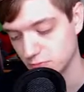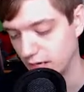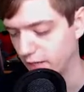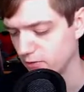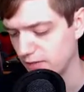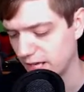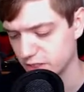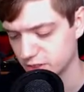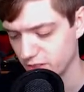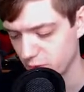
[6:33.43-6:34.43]
I don't
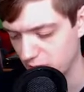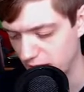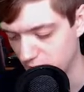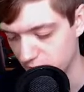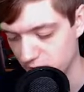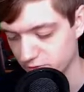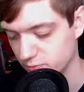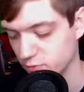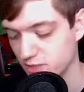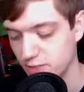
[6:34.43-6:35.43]
actually know that. Evolves
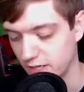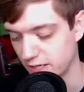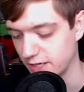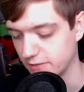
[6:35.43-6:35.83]
from Scorbunny, huh?